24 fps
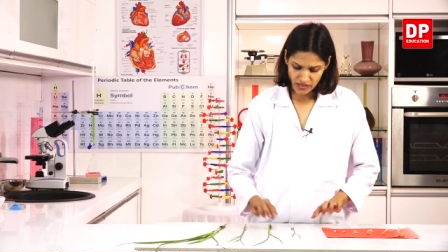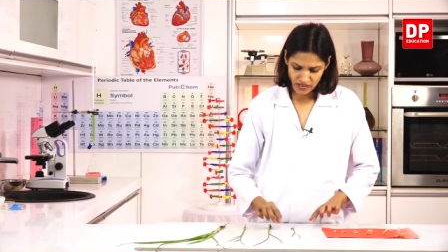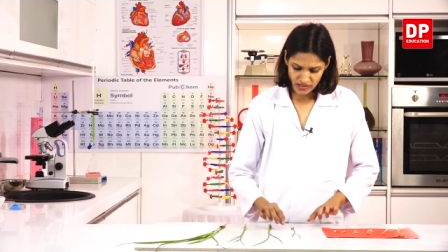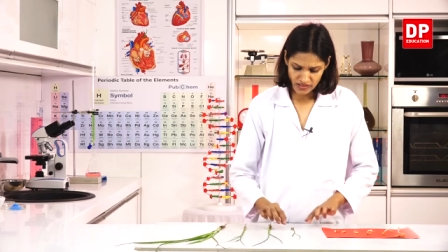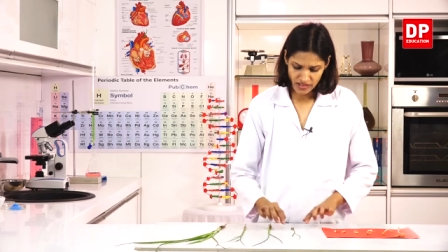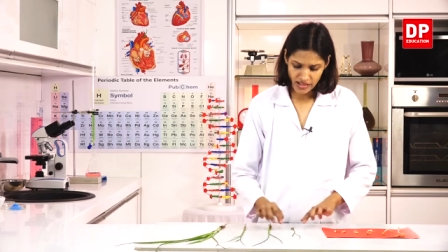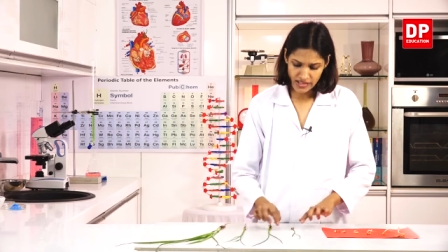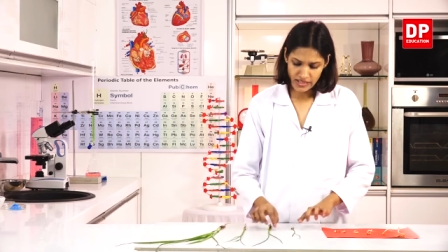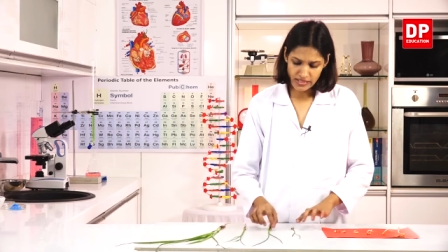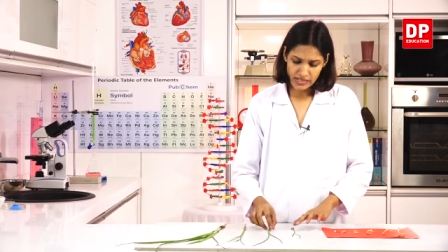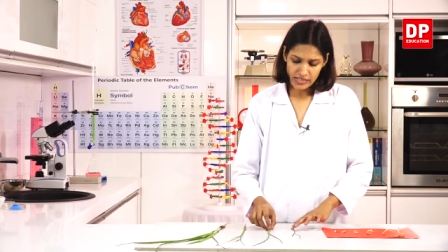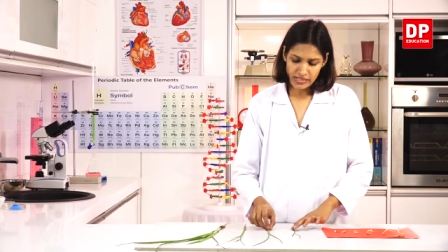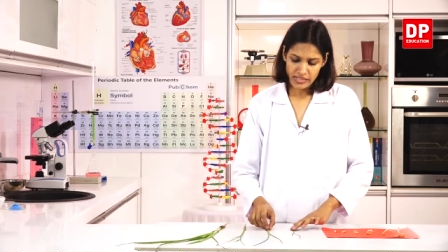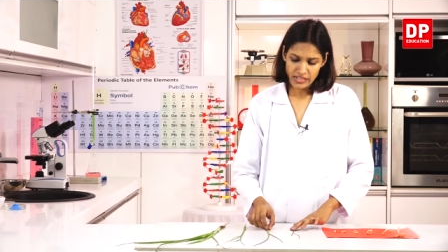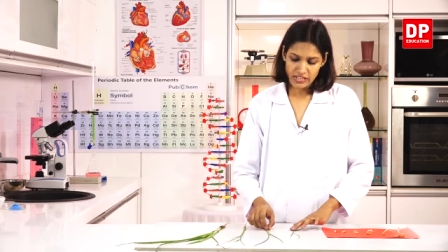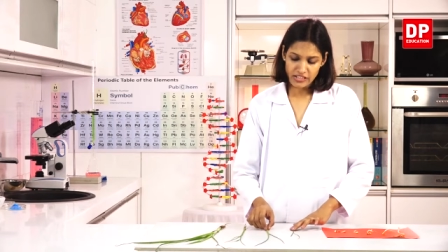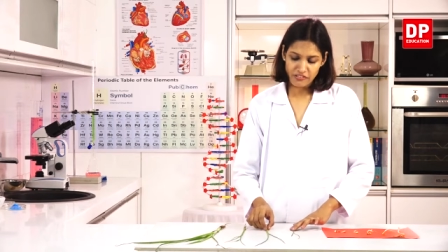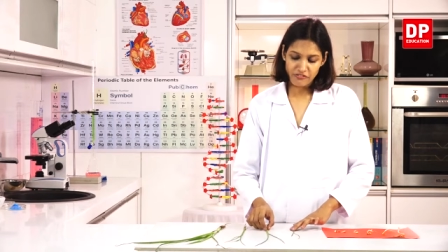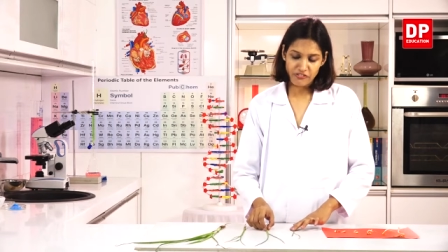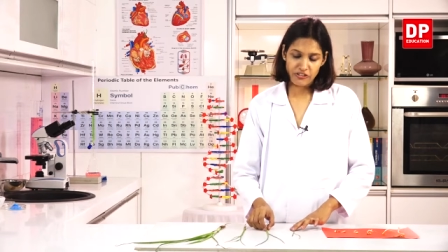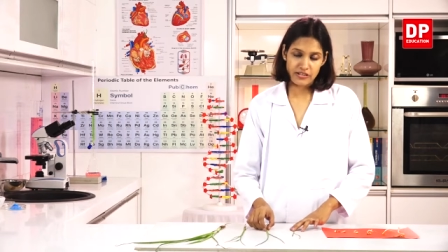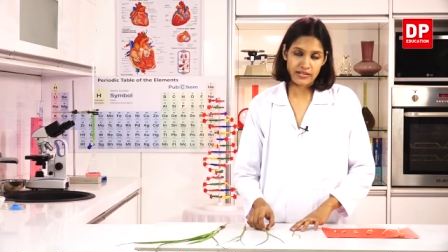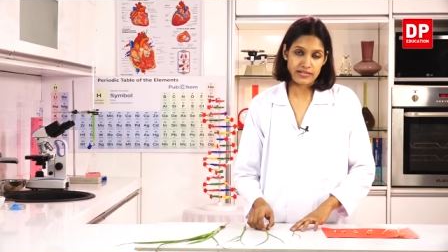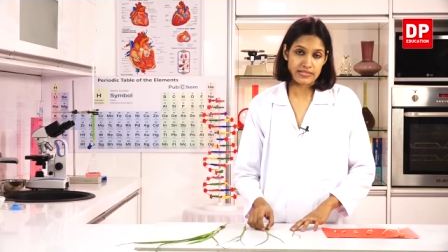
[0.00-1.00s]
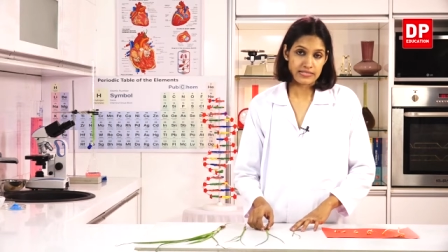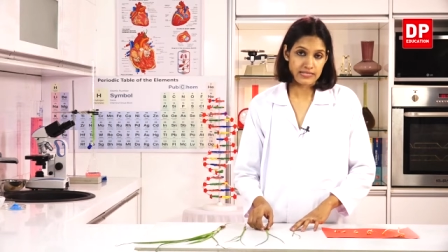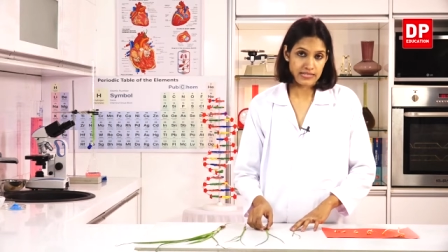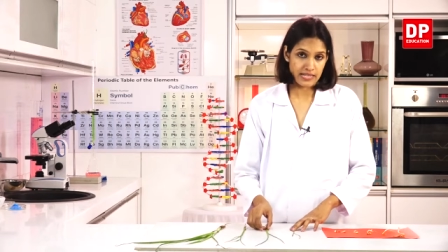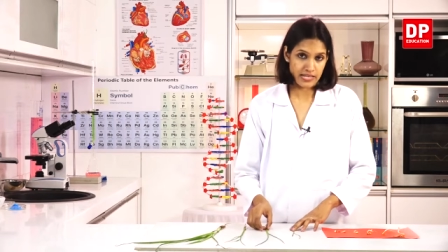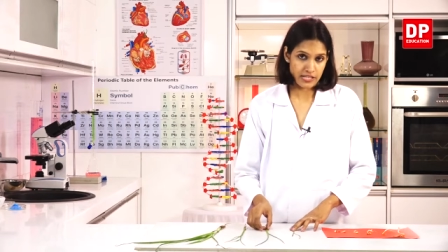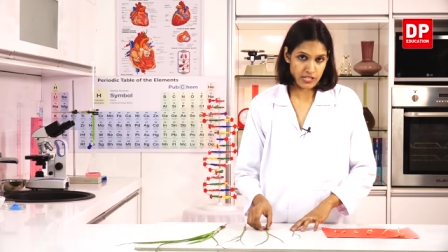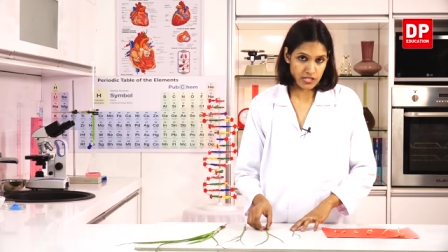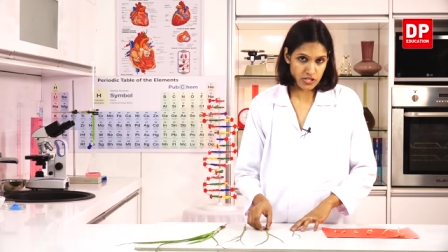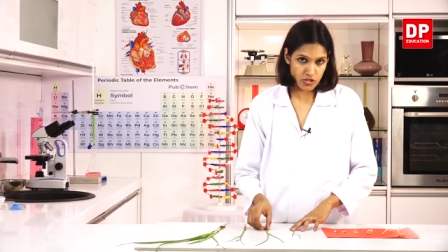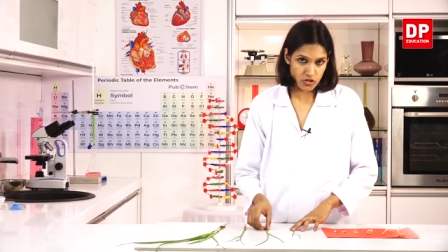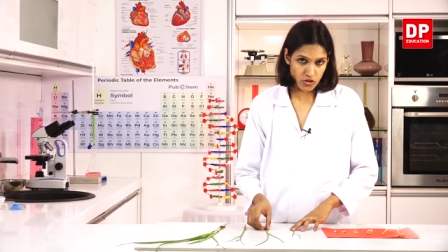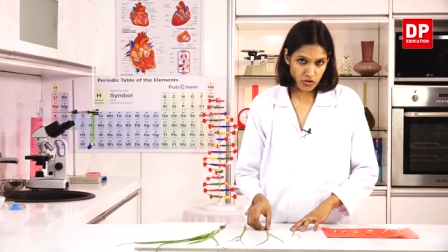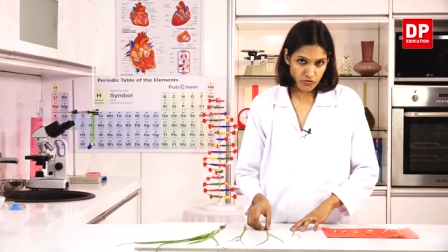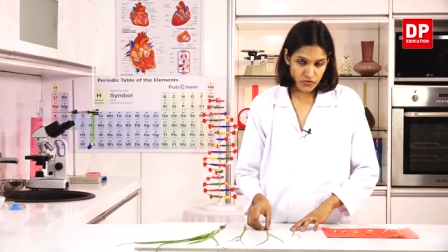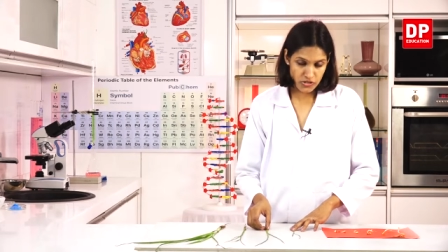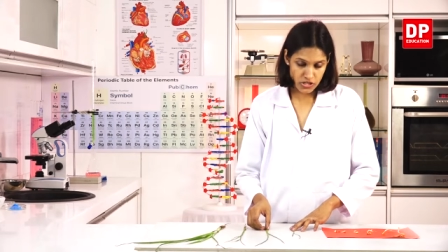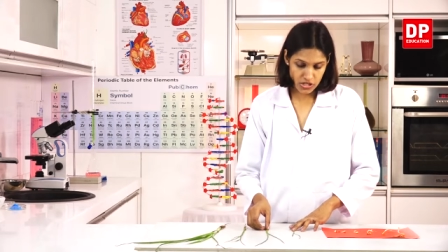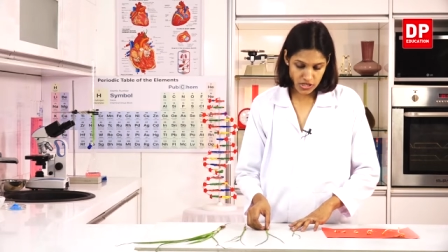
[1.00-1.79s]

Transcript: right? Different stages of